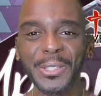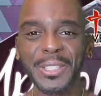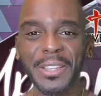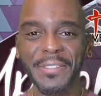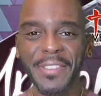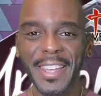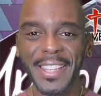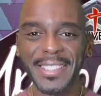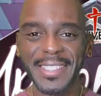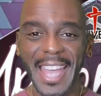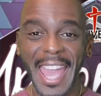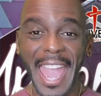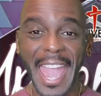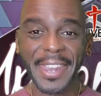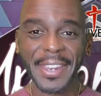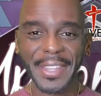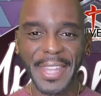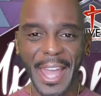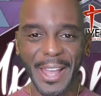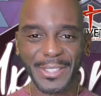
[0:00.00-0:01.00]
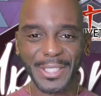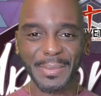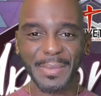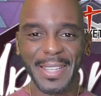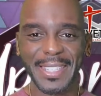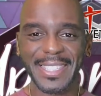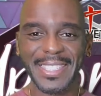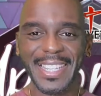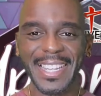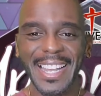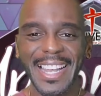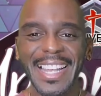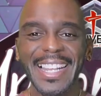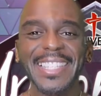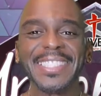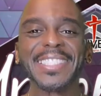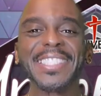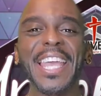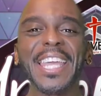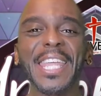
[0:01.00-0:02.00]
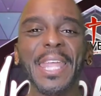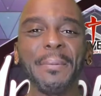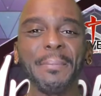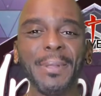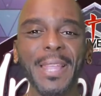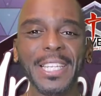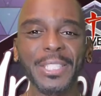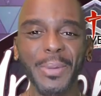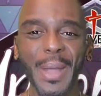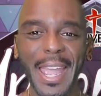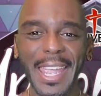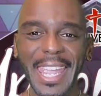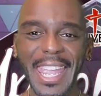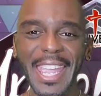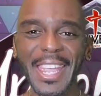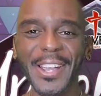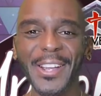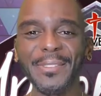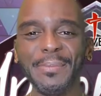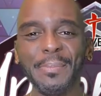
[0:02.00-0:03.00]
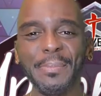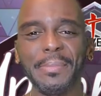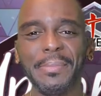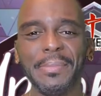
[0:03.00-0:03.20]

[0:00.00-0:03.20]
events, and announcements taking place right here